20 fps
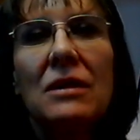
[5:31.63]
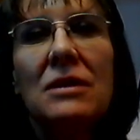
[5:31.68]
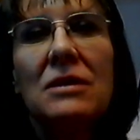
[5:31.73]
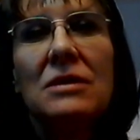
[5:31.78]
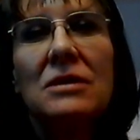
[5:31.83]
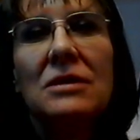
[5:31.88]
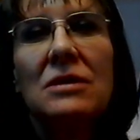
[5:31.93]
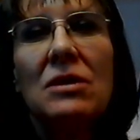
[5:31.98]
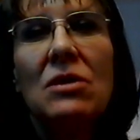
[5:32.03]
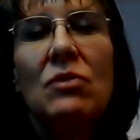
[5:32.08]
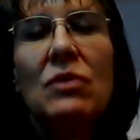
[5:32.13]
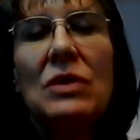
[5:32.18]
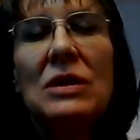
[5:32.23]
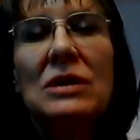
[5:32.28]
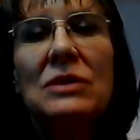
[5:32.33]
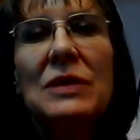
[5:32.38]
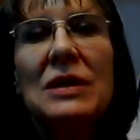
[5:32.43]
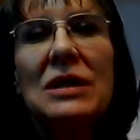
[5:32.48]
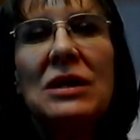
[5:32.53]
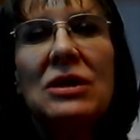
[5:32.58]
So
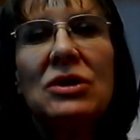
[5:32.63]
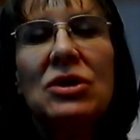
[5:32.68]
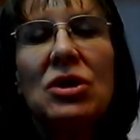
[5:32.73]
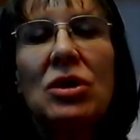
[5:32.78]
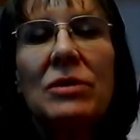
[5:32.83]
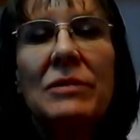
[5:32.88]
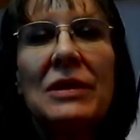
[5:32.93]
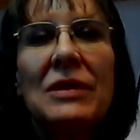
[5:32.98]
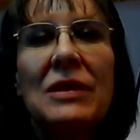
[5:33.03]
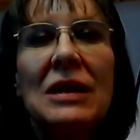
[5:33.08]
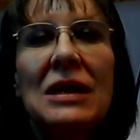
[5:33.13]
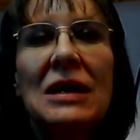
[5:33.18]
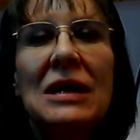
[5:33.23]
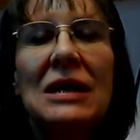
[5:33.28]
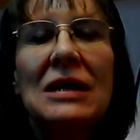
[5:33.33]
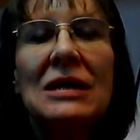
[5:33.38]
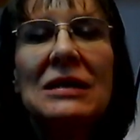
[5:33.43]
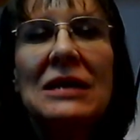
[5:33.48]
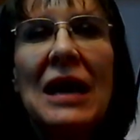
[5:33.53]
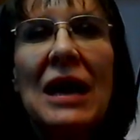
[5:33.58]
once we determine that it
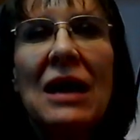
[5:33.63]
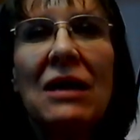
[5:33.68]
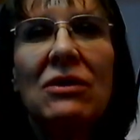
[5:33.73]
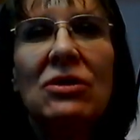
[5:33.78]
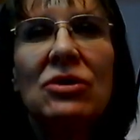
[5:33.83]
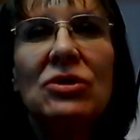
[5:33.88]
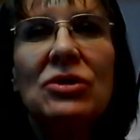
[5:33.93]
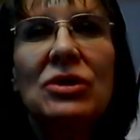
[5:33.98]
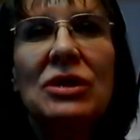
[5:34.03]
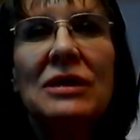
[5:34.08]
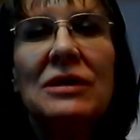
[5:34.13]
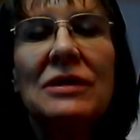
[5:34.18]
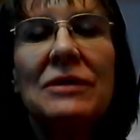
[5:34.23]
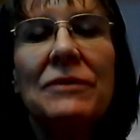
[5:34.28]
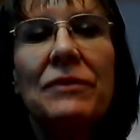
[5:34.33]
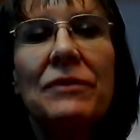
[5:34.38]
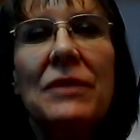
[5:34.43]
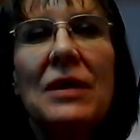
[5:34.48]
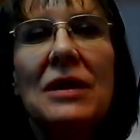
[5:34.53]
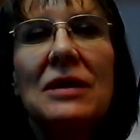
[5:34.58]
is allergies,
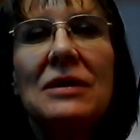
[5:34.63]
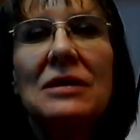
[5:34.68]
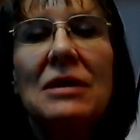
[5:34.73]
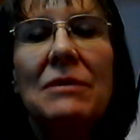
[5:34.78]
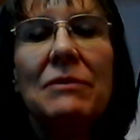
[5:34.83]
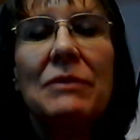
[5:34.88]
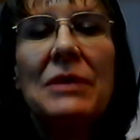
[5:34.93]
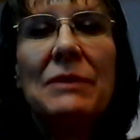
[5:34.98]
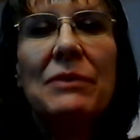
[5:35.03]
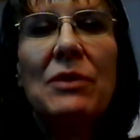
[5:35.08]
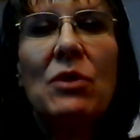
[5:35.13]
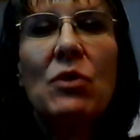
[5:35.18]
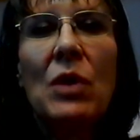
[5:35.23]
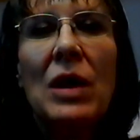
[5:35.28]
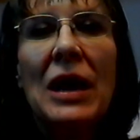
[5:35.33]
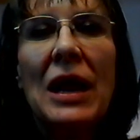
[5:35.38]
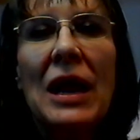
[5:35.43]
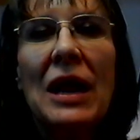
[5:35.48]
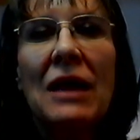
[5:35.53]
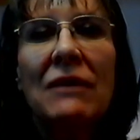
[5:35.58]
some people
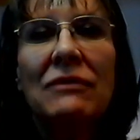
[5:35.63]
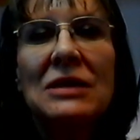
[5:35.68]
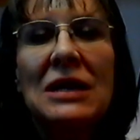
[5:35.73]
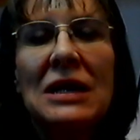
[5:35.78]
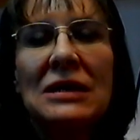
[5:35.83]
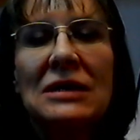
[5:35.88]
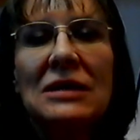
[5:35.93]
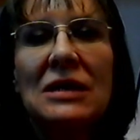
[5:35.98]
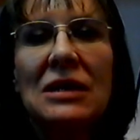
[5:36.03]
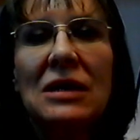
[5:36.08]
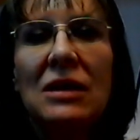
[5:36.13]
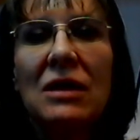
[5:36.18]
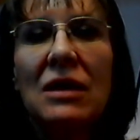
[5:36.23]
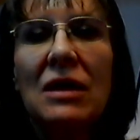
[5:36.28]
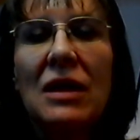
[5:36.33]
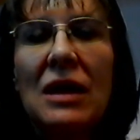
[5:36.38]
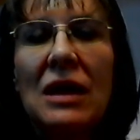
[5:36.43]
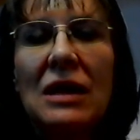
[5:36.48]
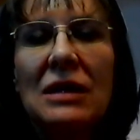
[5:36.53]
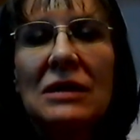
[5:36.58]
want to have
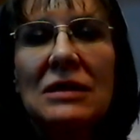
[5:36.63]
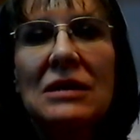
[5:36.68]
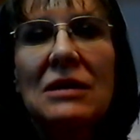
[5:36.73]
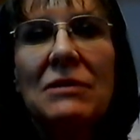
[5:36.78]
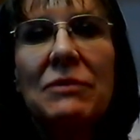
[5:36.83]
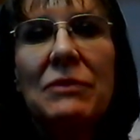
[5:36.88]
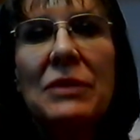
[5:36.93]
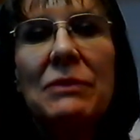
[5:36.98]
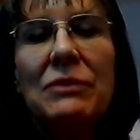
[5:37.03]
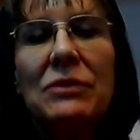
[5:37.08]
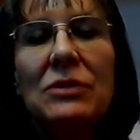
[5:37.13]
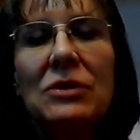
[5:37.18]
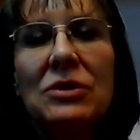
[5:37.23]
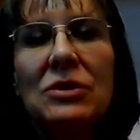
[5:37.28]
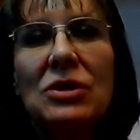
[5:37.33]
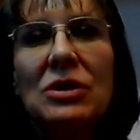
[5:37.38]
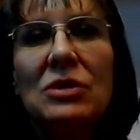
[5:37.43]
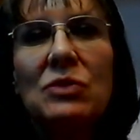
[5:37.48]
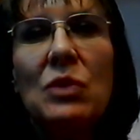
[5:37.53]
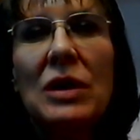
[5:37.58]
testing and some people
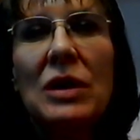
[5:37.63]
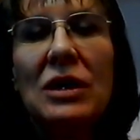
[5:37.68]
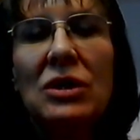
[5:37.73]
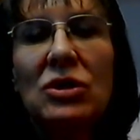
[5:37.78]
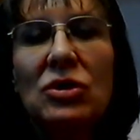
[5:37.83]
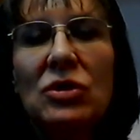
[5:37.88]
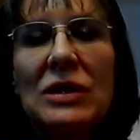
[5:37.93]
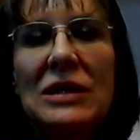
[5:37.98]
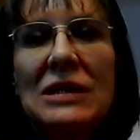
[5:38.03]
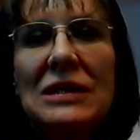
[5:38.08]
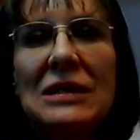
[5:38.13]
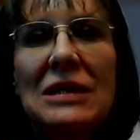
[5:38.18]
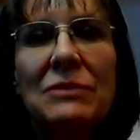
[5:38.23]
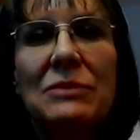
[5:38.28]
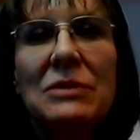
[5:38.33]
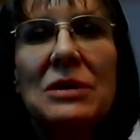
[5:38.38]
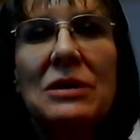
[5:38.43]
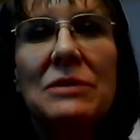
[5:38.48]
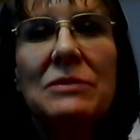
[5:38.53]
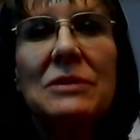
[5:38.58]
just want to treat
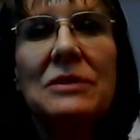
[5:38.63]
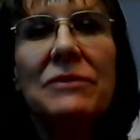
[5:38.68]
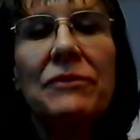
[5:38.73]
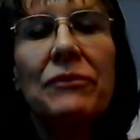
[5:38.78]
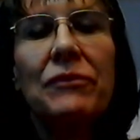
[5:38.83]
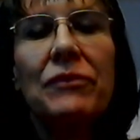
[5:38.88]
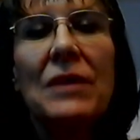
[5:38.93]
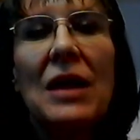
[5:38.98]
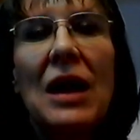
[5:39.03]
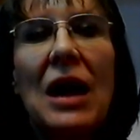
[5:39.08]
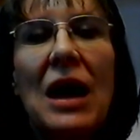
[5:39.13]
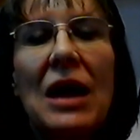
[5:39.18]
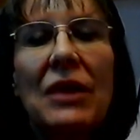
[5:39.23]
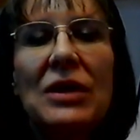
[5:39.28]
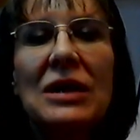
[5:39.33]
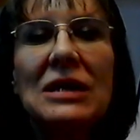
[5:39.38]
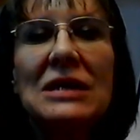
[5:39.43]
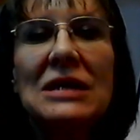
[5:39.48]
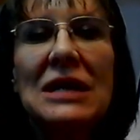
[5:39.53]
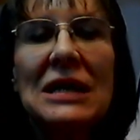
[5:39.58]
symptoms. I
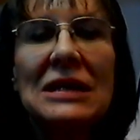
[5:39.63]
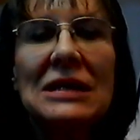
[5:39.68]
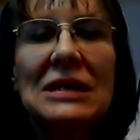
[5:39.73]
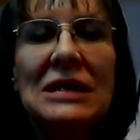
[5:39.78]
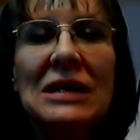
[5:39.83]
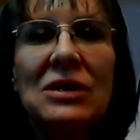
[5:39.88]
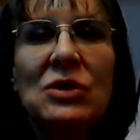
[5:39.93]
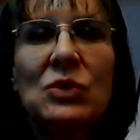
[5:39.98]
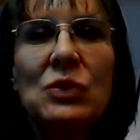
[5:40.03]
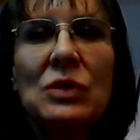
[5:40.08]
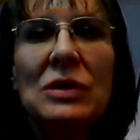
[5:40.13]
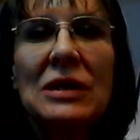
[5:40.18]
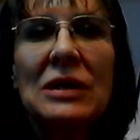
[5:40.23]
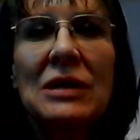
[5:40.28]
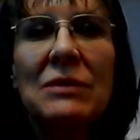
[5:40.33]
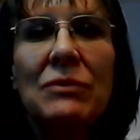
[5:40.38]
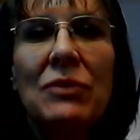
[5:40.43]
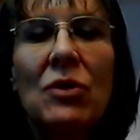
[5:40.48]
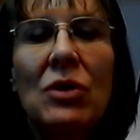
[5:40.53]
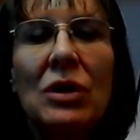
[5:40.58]
think testing is
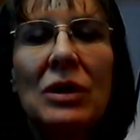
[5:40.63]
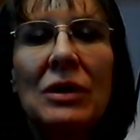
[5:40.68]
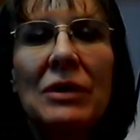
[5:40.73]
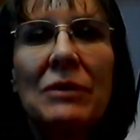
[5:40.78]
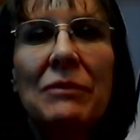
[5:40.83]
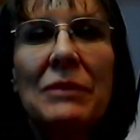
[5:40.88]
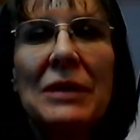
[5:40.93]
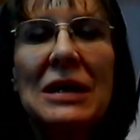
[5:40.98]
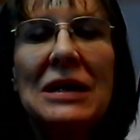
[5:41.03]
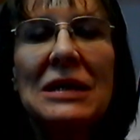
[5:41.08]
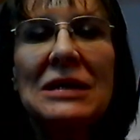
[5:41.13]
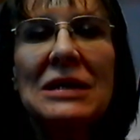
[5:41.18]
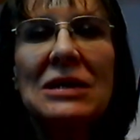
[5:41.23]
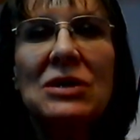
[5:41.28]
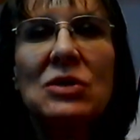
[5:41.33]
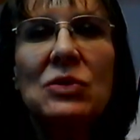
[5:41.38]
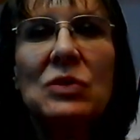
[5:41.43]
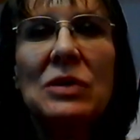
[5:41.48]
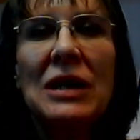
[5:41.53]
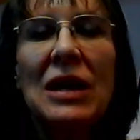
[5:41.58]
really important because
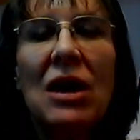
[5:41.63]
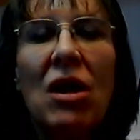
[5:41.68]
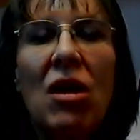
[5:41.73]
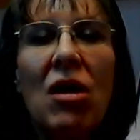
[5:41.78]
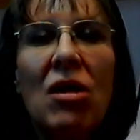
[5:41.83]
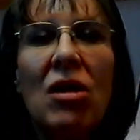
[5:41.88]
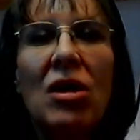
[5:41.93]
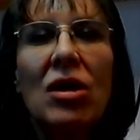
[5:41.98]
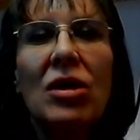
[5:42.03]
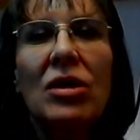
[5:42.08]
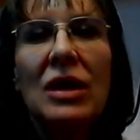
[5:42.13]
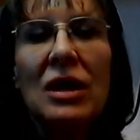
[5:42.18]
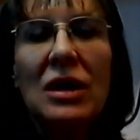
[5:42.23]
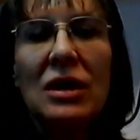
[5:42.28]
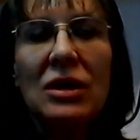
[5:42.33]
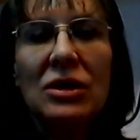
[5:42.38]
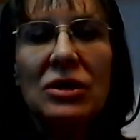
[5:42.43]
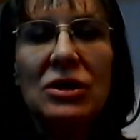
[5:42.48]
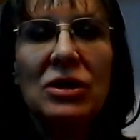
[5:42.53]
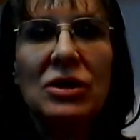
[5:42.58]
it's really hard
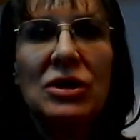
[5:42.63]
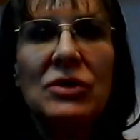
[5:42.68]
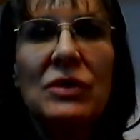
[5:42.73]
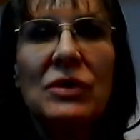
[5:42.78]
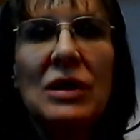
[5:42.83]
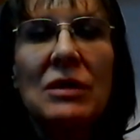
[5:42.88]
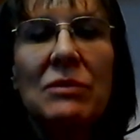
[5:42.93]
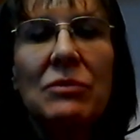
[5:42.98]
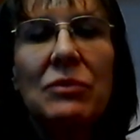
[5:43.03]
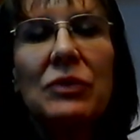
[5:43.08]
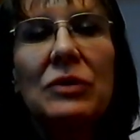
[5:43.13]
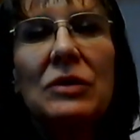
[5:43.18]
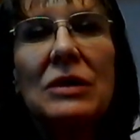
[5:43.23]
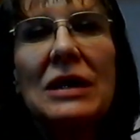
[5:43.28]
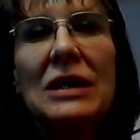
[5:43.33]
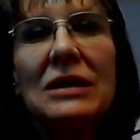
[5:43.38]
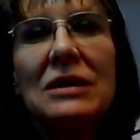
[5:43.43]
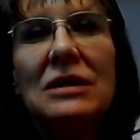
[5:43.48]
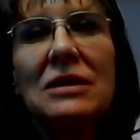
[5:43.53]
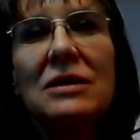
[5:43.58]
to do
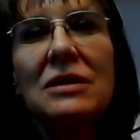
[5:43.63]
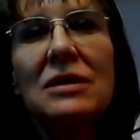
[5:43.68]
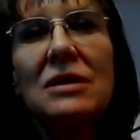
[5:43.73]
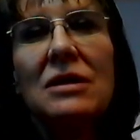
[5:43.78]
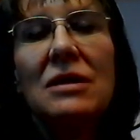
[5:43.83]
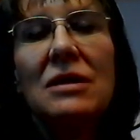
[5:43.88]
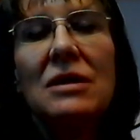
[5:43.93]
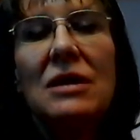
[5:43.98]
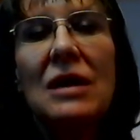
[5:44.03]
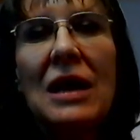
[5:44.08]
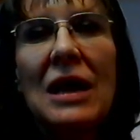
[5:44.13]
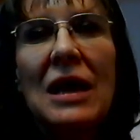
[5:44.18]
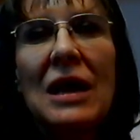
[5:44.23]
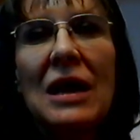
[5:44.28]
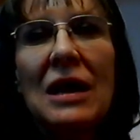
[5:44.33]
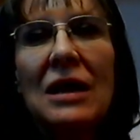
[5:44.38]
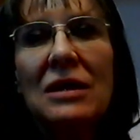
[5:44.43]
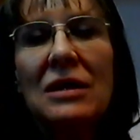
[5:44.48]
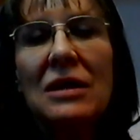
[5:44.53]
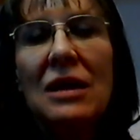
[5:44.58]
complete
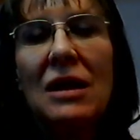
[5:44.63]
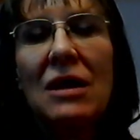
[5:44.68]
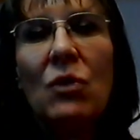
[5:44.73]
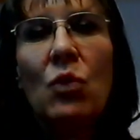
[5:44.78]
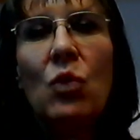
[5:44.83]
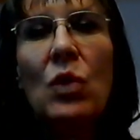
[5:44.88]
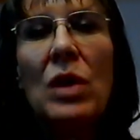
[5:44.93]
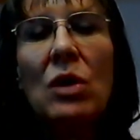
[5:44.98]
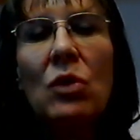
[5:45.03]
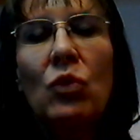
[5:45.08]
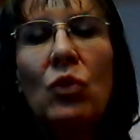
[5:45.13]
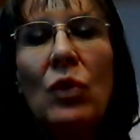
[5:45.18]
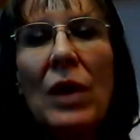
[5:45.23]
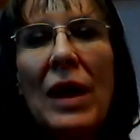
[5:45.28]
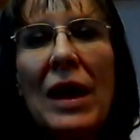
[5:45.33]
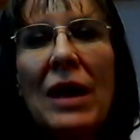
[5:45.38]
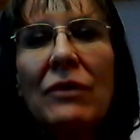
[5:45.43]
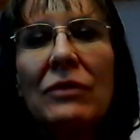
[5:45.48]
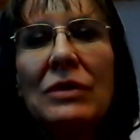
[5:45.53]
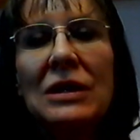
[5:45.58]
and a
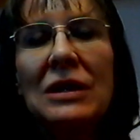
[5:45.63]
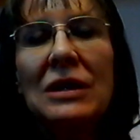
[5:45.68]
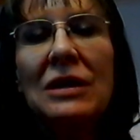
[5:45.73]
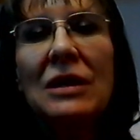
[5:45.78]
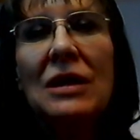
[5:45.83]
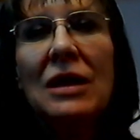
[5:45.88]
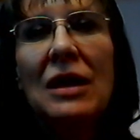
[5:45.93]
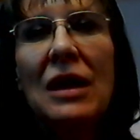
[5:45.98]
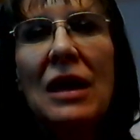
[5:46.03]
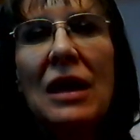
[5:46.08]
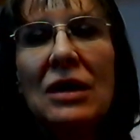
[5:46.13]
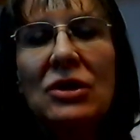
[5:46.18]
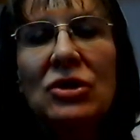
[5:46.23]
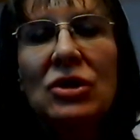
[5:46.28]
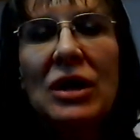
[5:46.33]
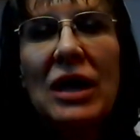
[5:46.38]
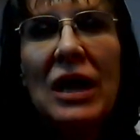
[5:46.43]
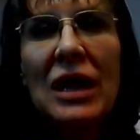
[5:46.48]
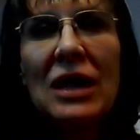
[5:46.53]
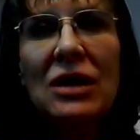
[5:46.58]
well-rounded
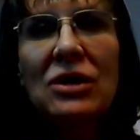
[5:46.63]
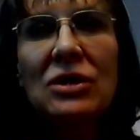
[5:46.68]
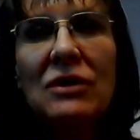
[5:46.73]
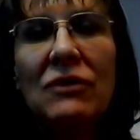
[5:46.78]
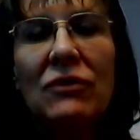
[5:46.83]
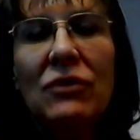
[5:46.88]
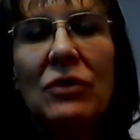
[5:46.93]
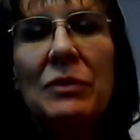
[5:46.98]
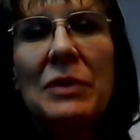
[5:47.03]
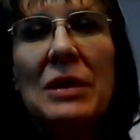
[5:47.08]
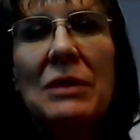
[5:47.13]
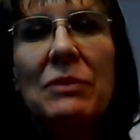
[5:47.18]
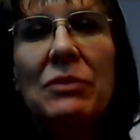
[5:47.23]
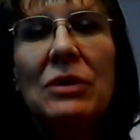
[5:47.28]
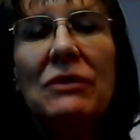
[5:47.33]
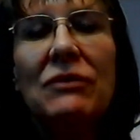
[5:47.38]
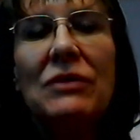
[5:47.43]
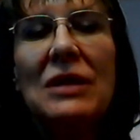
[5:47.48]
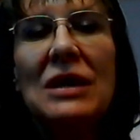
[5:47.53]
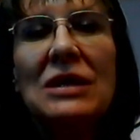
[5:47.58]
education for
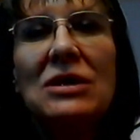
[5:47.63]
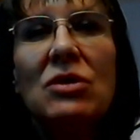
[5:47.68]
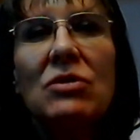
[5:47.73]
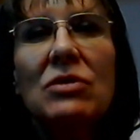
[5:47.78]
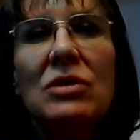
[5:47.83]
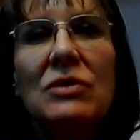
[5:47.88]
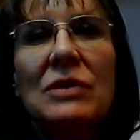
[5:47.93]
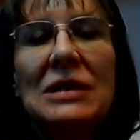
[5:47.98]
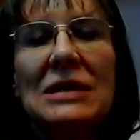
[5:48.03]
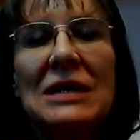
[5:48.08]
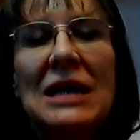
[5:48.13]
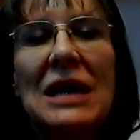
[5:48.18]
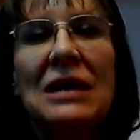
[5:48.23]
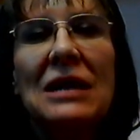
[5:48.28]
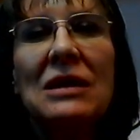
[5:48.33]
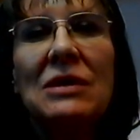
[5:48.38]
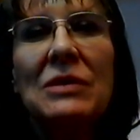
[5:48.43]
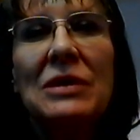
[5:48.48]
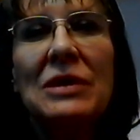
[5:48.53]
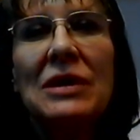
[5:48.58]
people if they don't know
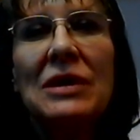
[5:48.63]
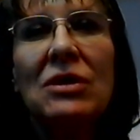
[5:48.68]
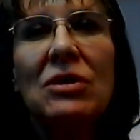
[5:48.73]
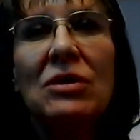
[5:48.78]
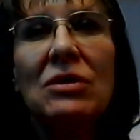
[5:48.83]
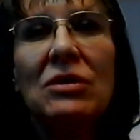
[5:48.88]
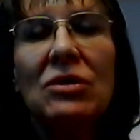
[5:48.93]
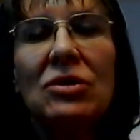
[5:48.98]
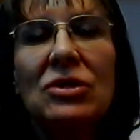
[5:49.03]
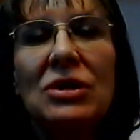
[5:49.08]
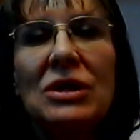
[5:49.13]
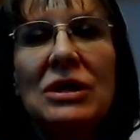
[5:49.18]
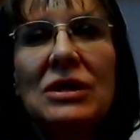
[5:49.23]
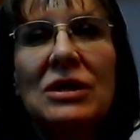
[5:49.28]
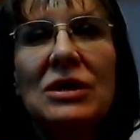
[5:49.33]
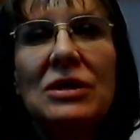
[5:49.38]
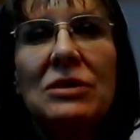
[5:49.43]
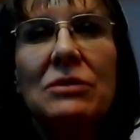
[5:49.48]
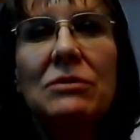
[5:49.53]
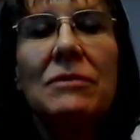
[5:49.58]
exactly what they're allergic
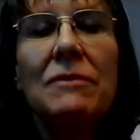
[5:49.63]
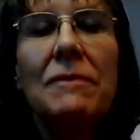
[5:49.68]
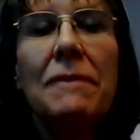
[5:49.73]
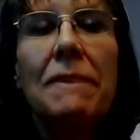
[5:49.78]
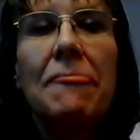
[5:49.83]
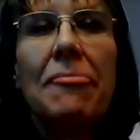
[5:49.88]
to.